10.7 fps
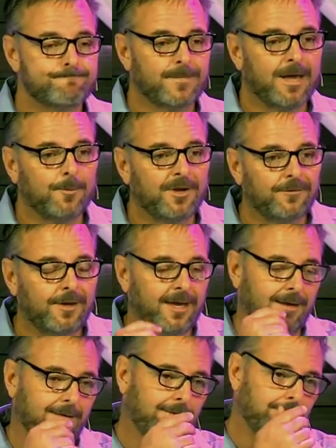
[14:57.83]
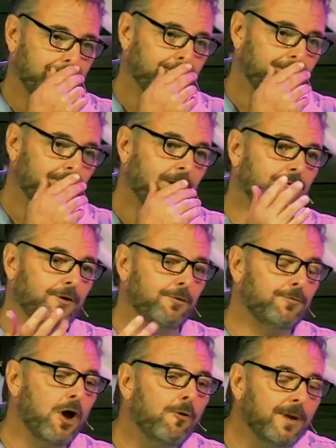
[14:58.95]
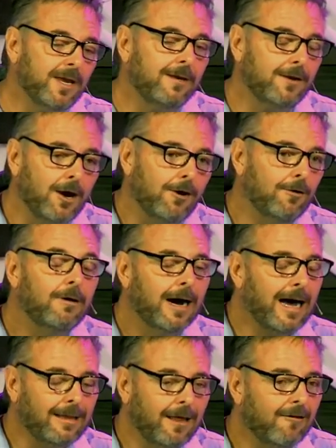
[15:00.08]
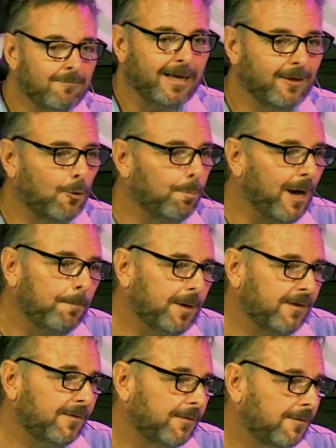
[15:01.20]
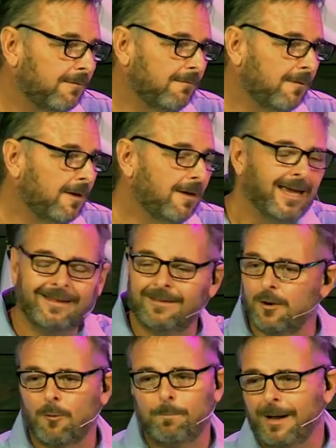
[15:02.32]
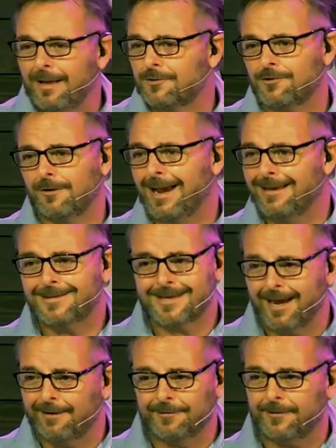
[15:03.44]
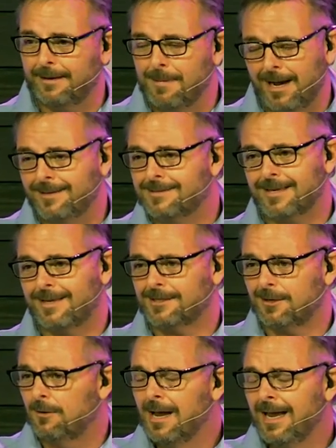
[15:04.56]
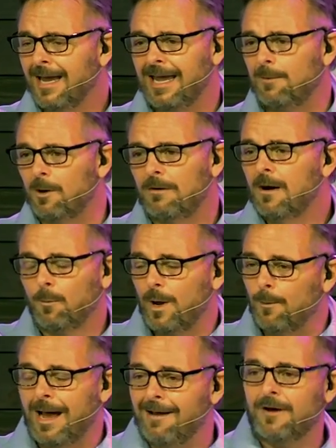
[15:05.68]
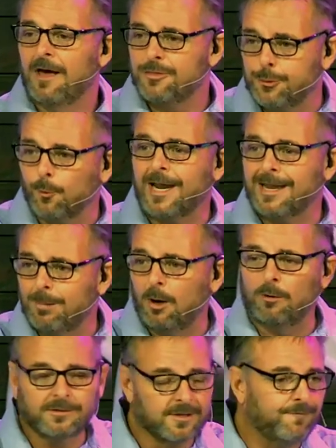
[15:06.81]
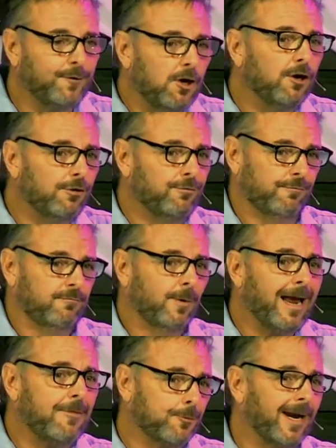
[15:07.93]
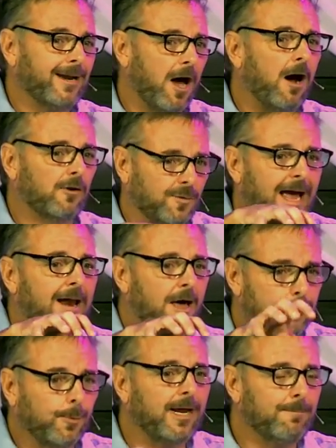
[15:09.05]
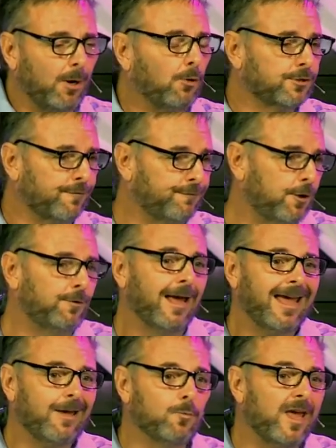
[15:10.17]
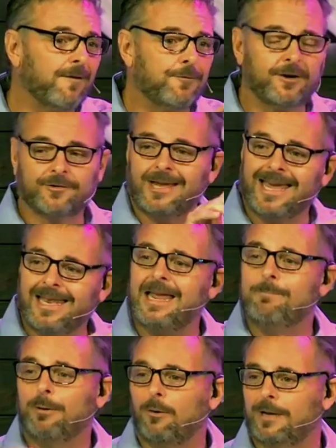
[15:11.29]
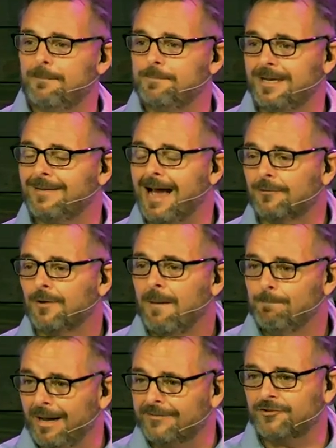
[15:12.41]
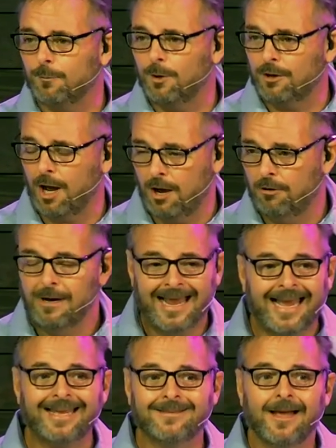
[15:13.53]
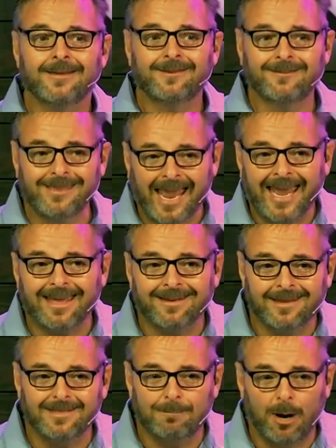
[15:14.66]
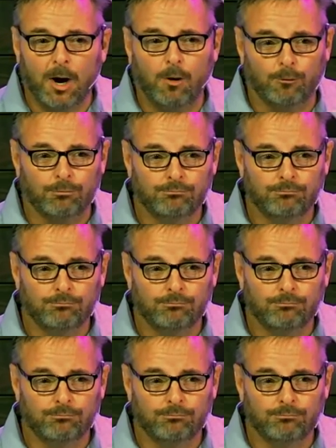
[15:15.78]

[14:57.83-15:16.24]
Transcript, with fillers: Can we see it? Those of you who know me know I love little puppies. And little Buster has scarcity mindset. So he will, we will have three bowls of food. We got three dogs. We got three bowls of food. And if there's any bowl empty in the house, Buster will go and stand in the bowl,